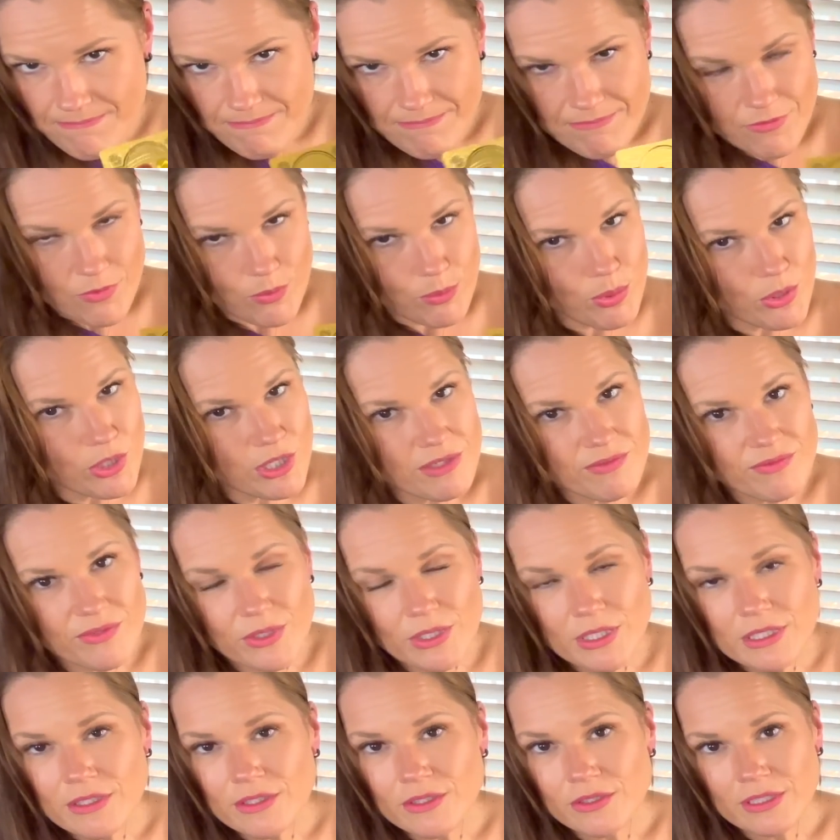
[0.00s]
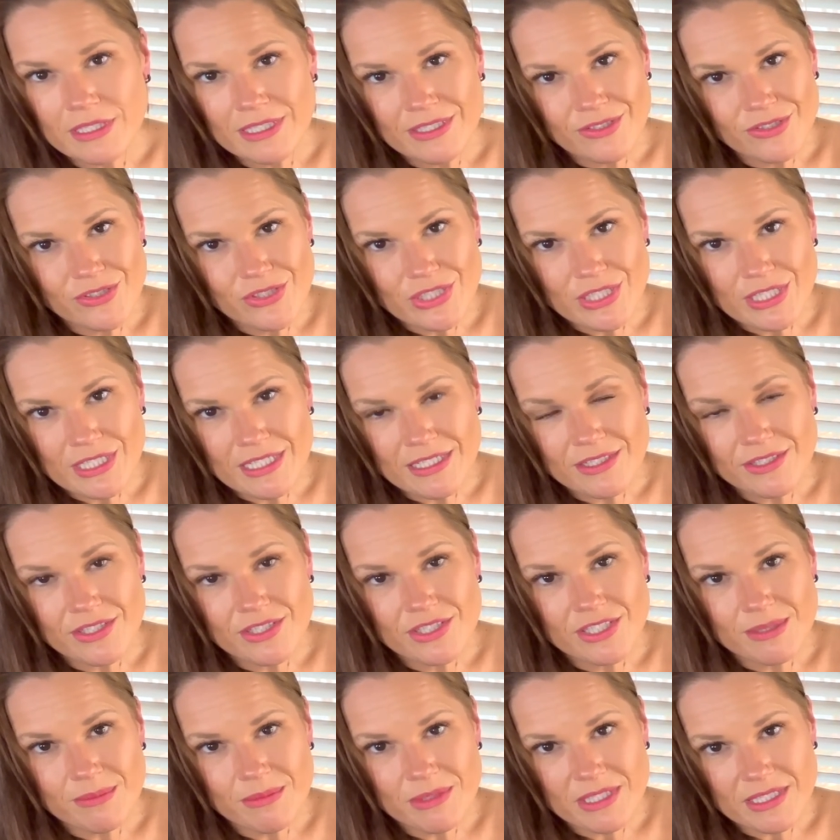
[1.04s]
We're putting very little energy into
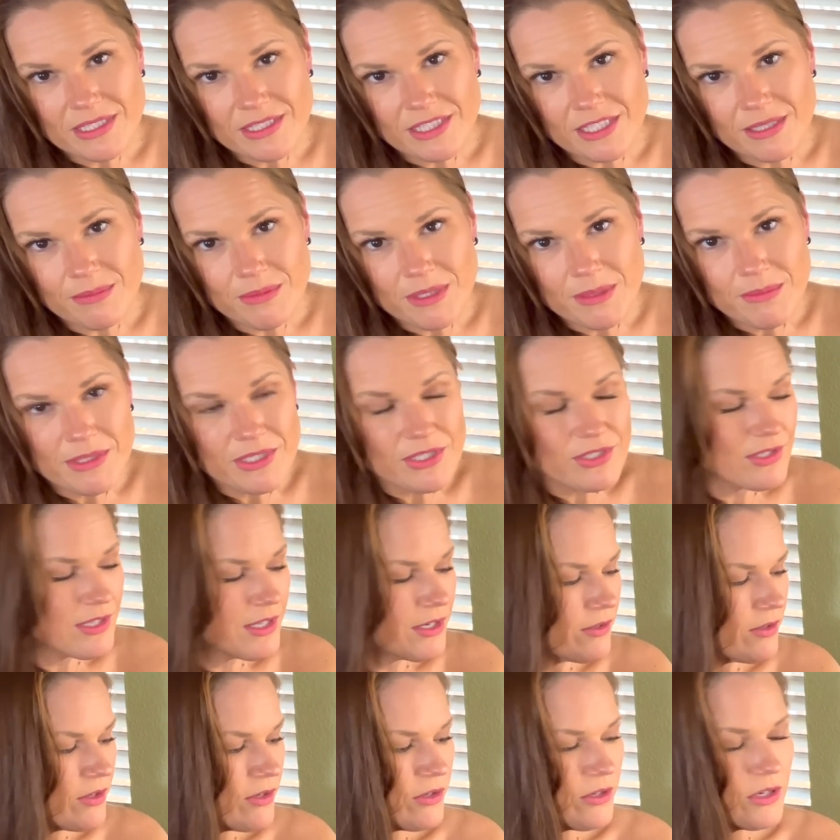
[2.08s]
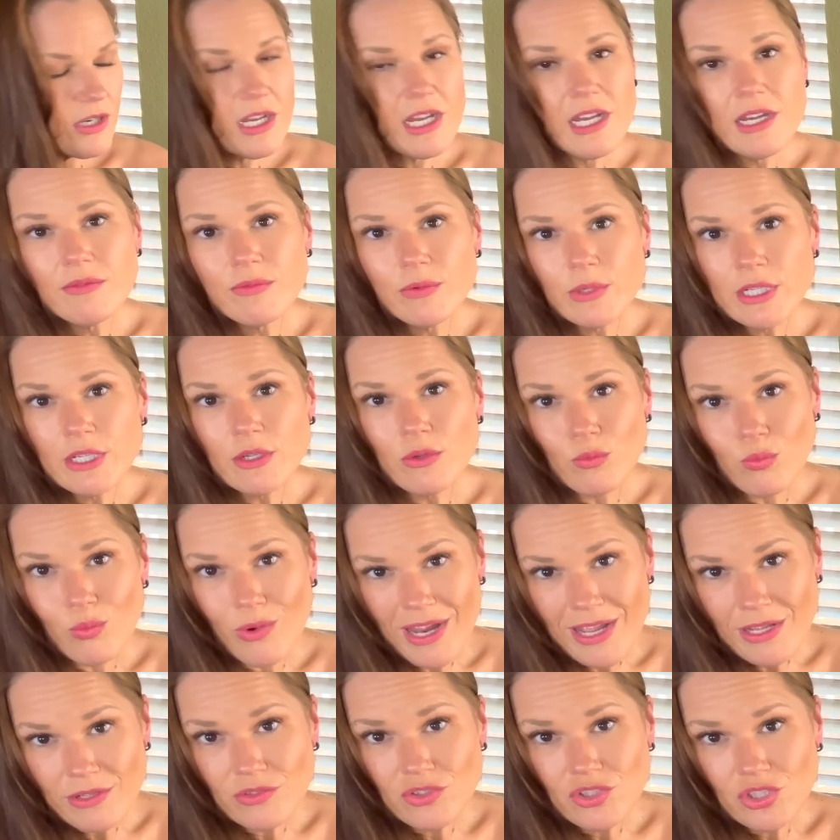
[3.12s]
some of these commitments that are hovering
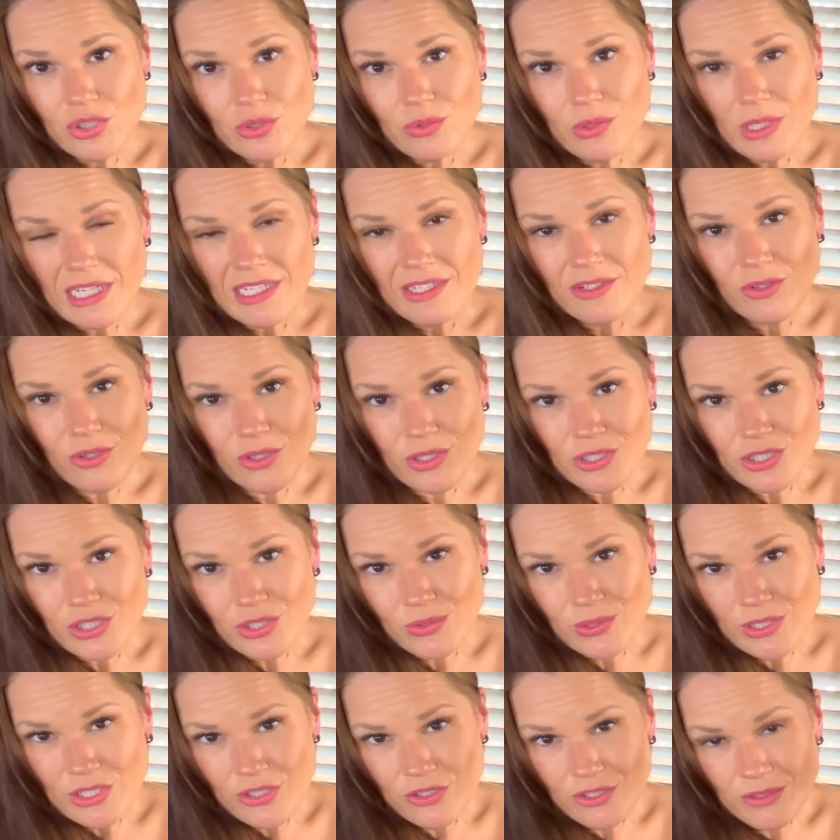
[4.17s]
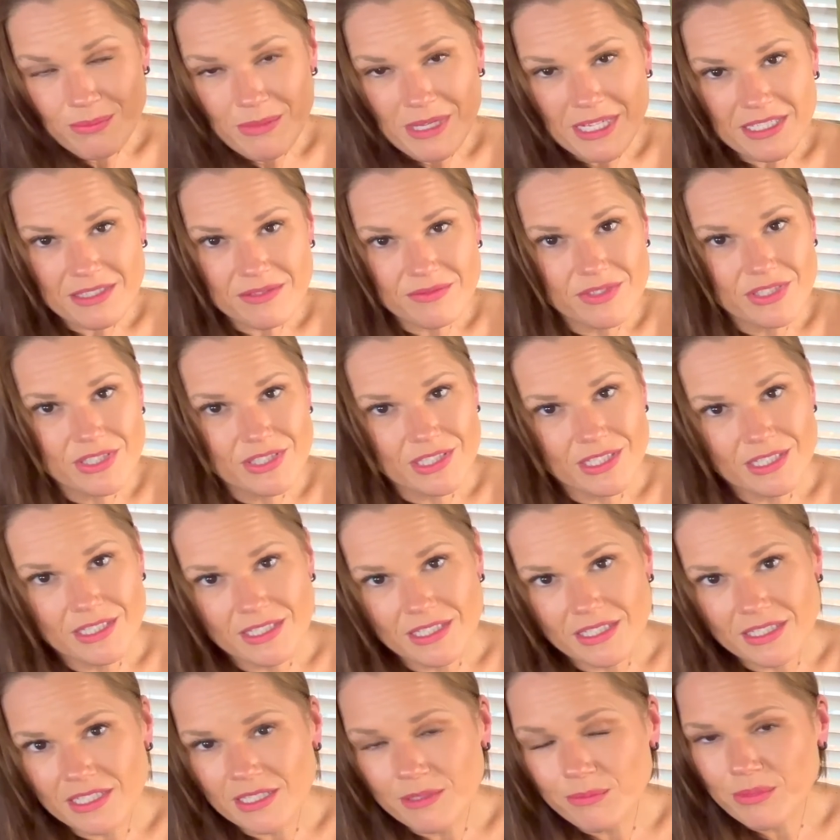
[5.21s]
around you and are also in your immediate
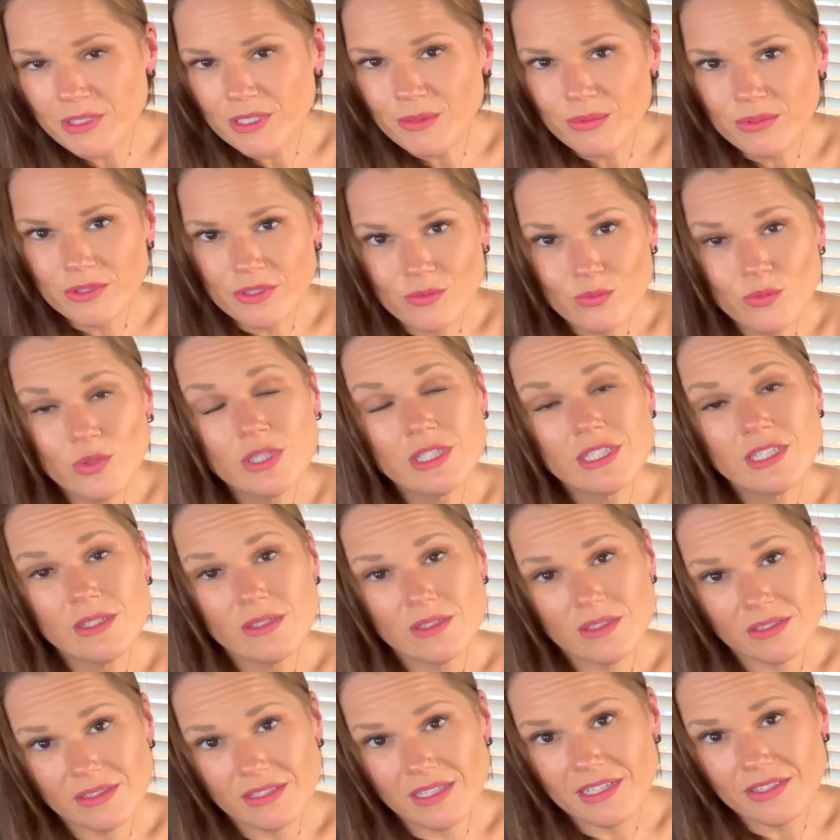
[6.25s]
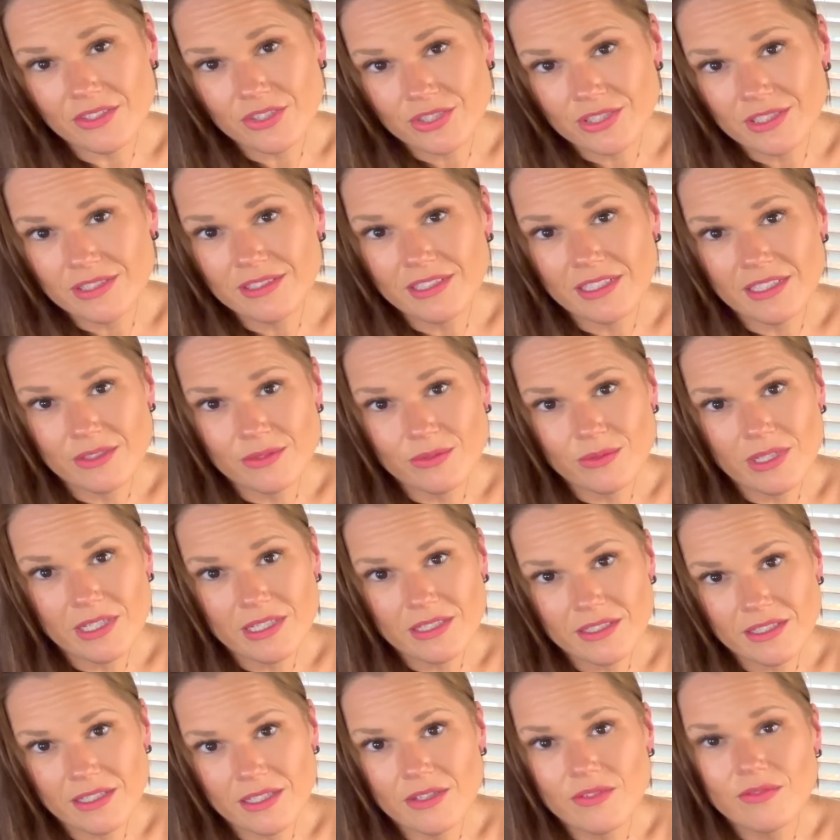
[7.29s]
vicinity, and people are wanting you to lock shit down right
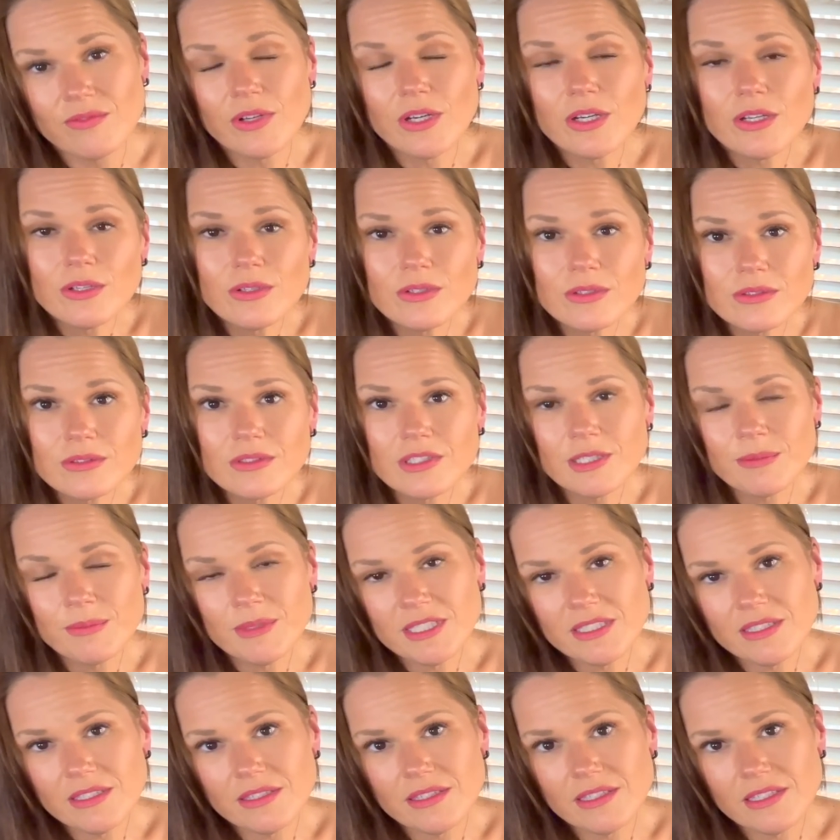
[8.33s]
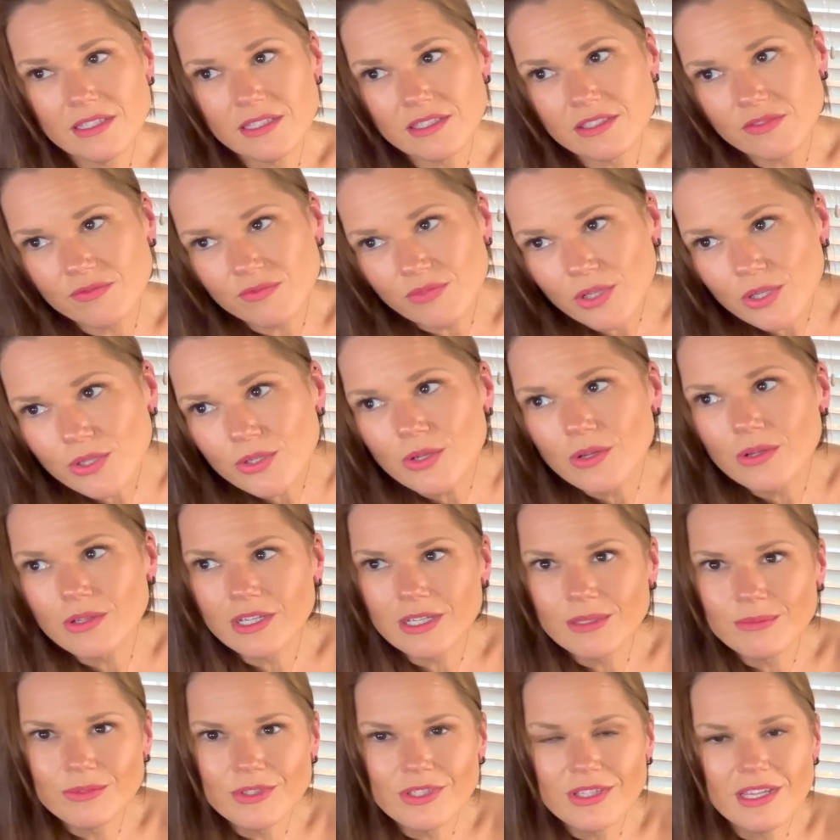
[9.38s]
now. Virgo, commit to this. Virgo,
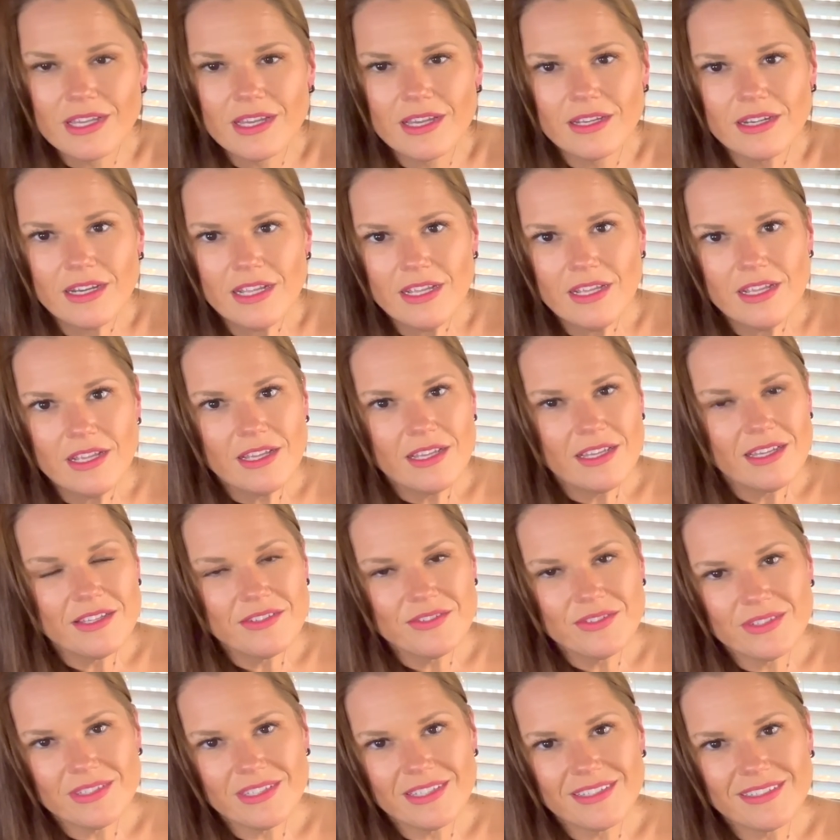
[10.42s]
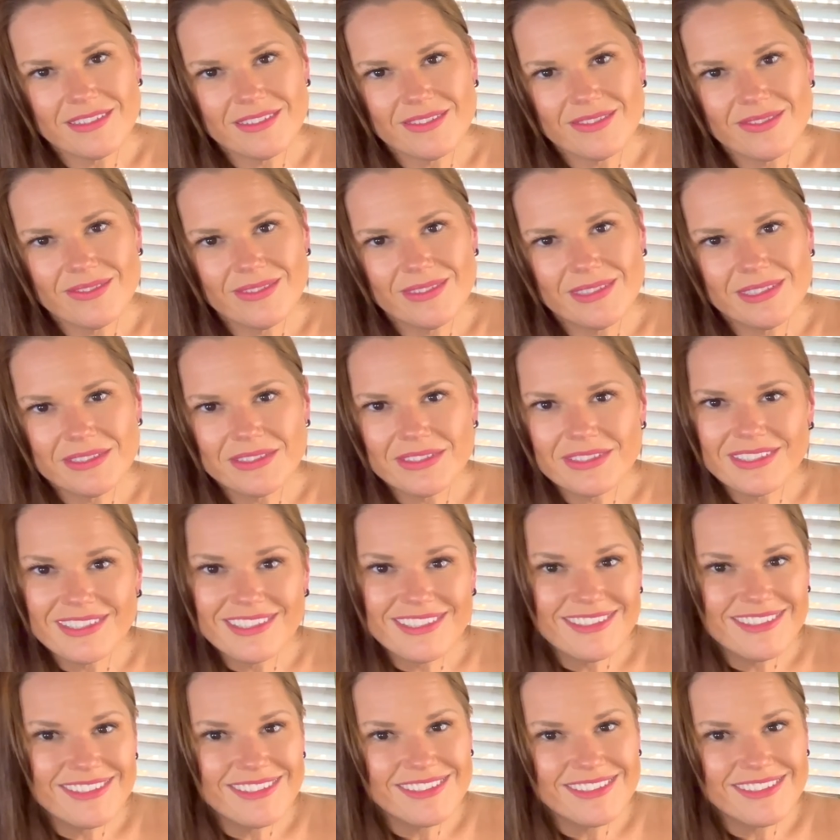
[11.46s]
come to that. And you're like, we'll see.